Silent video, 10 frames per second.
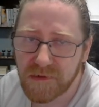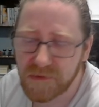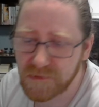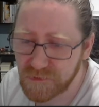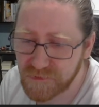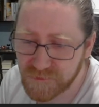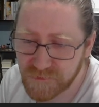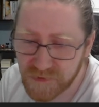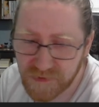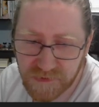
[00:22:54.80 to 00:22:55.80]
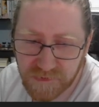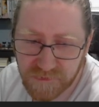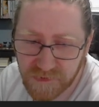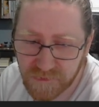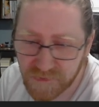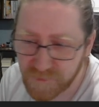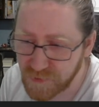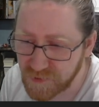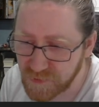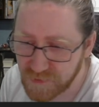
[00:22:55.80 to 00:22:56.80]
Luxray is a good
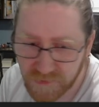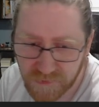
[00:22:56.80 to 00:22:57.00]
Pokemon.